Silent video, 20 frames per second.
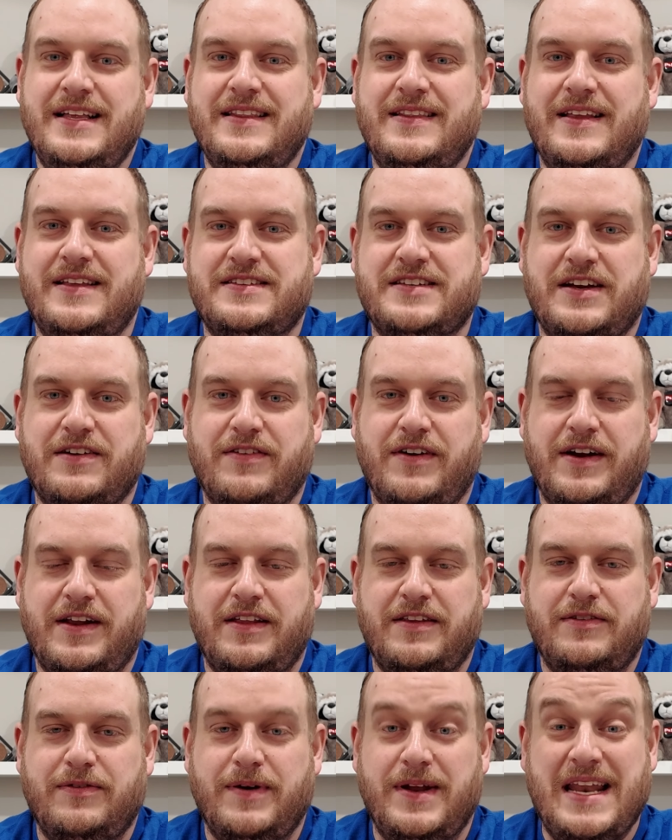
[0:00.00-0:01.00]
Let's get right
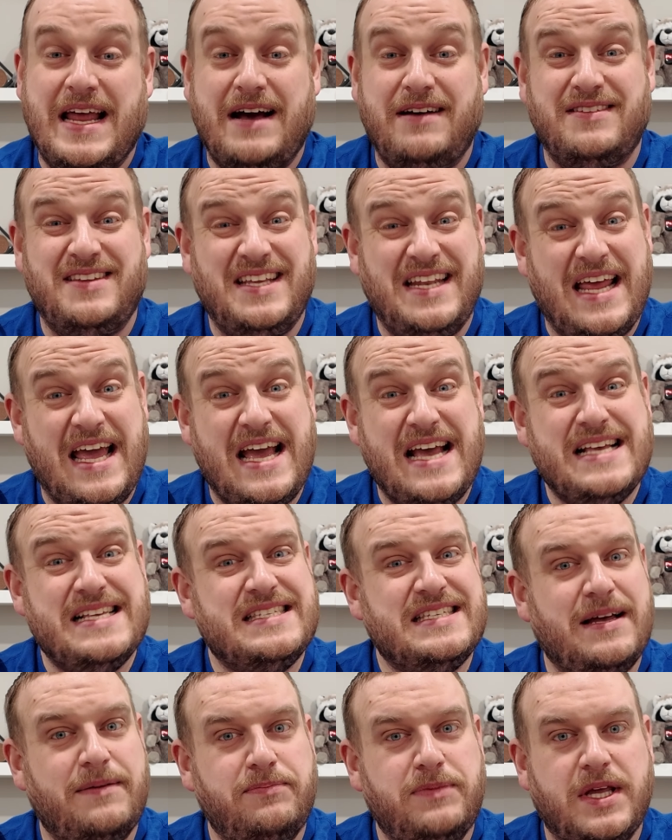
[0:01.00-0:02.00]
into it. Now, today is
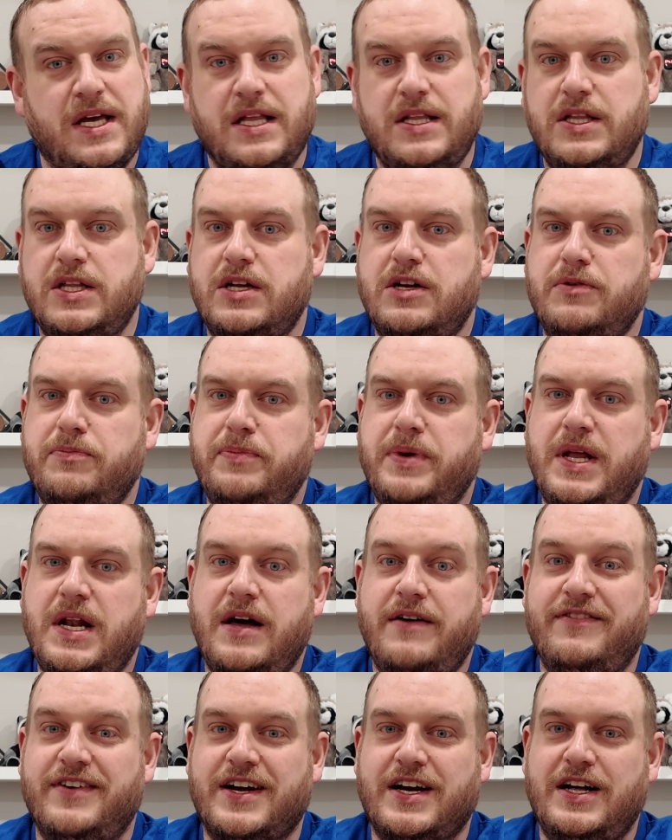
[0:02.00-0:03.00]
something a little bit
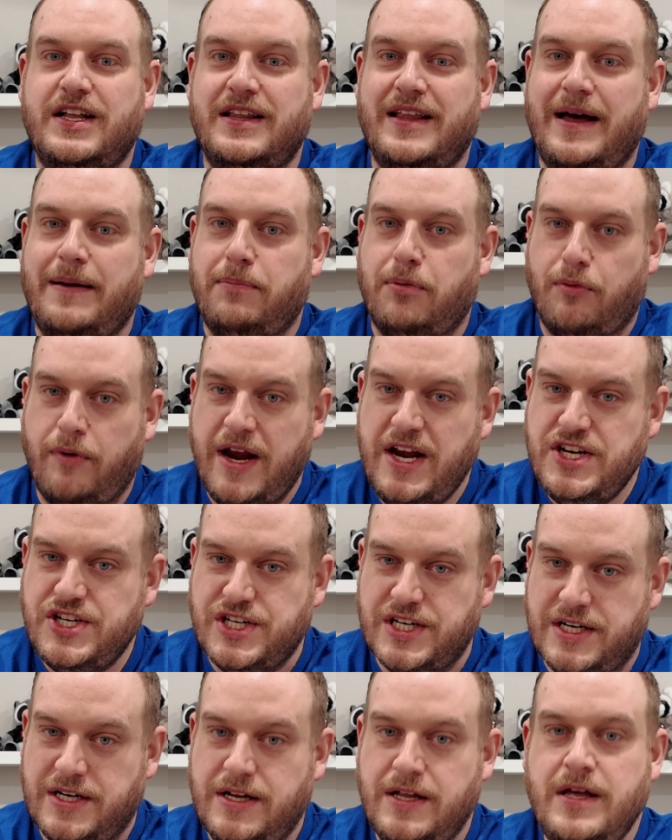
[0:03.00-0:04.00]
of a
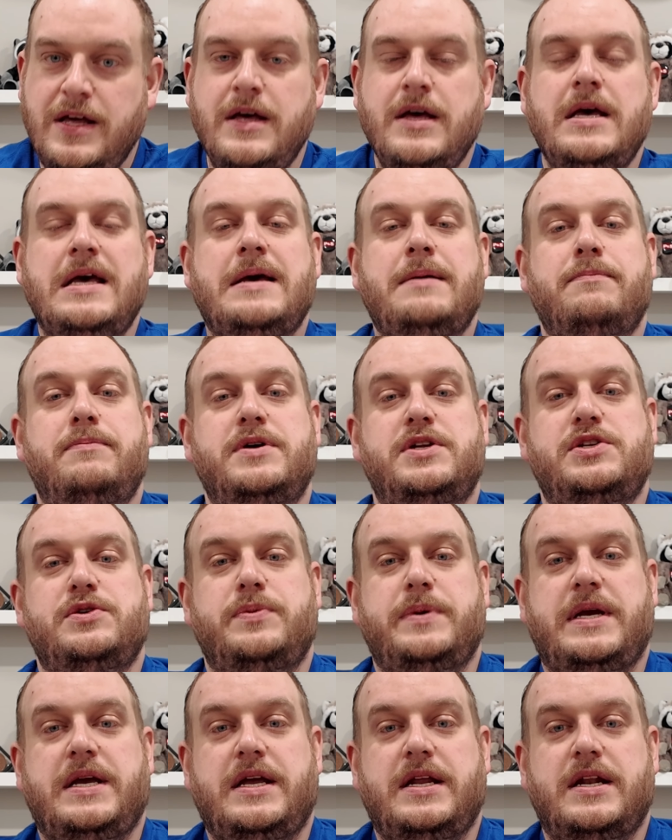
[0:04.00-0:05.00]
collaboration
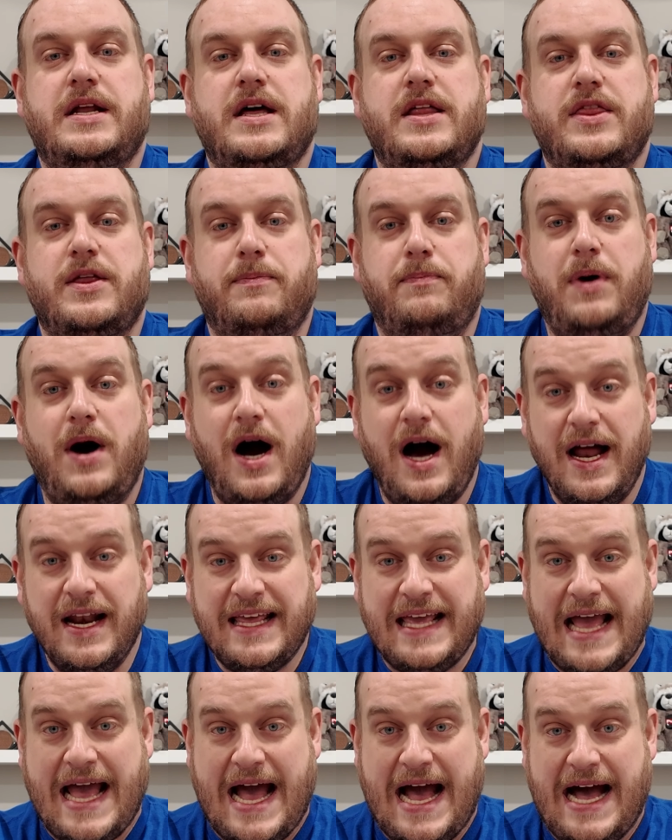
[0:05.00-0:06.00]
between the
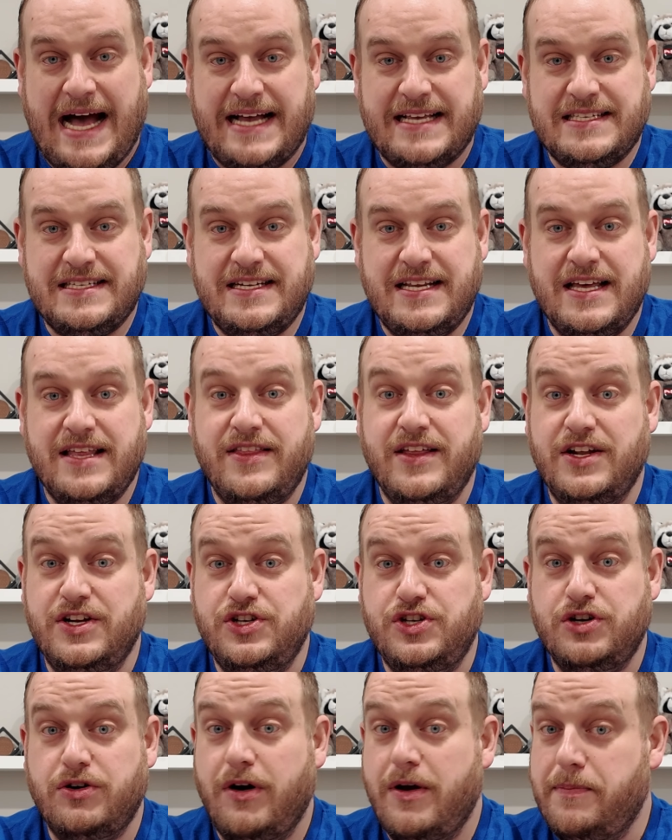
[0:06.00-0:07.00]
podcast that
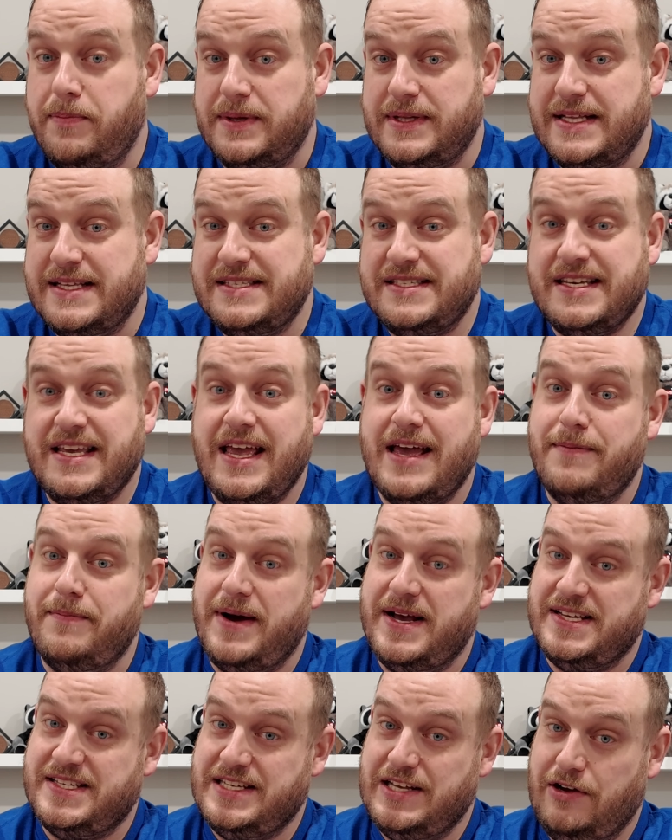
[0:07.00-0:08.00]
Joy Belinsky and
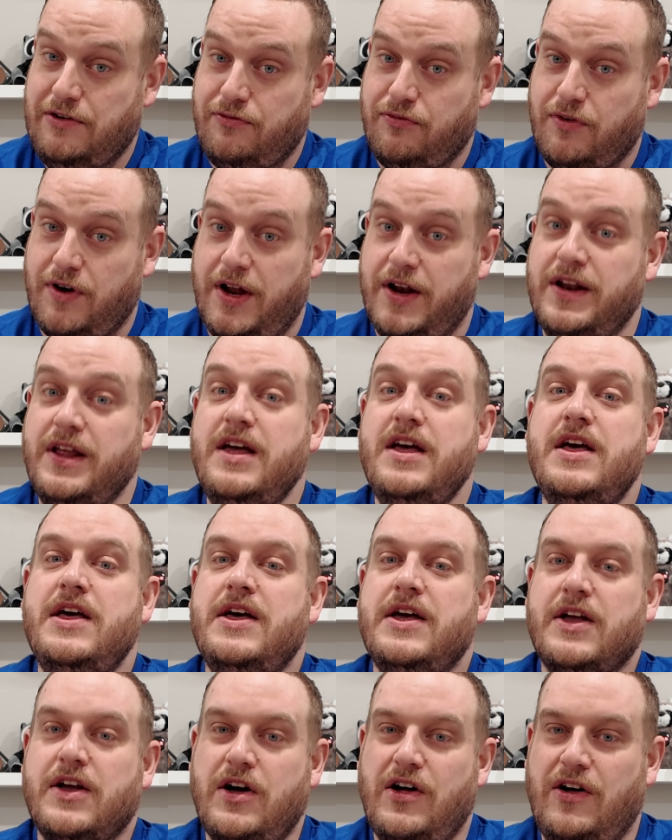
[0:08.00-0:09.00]
myself run
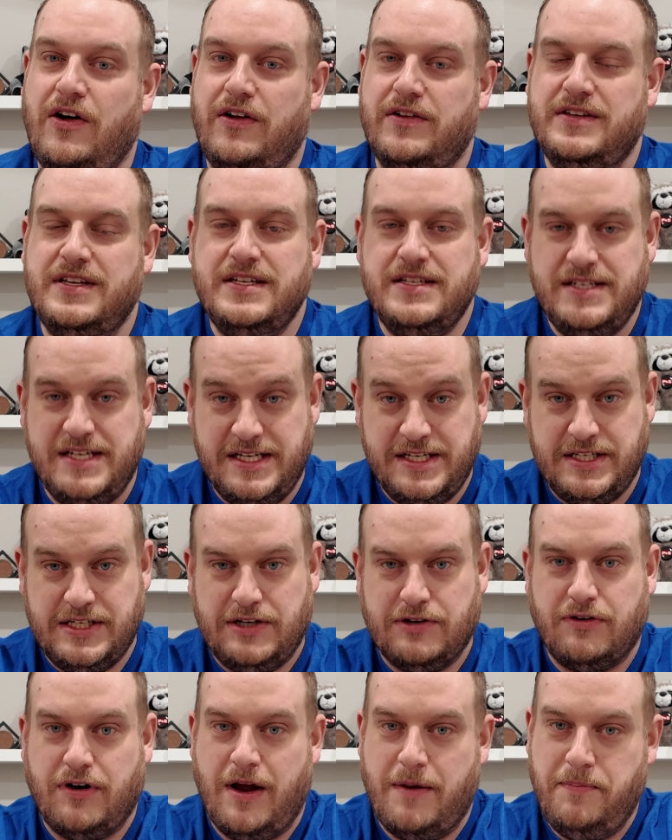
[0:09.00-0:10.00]
called
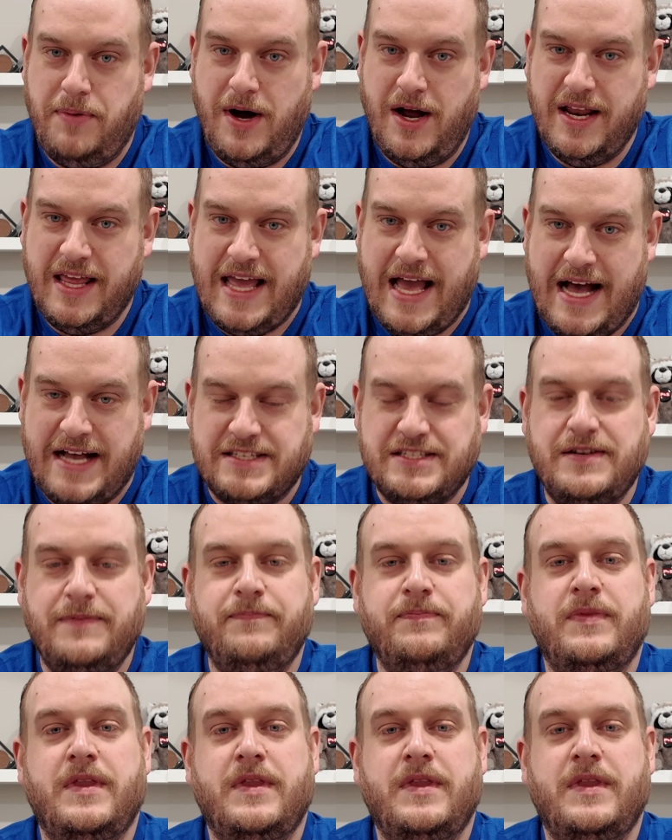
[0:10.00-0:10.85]
Detail Grind Podcast.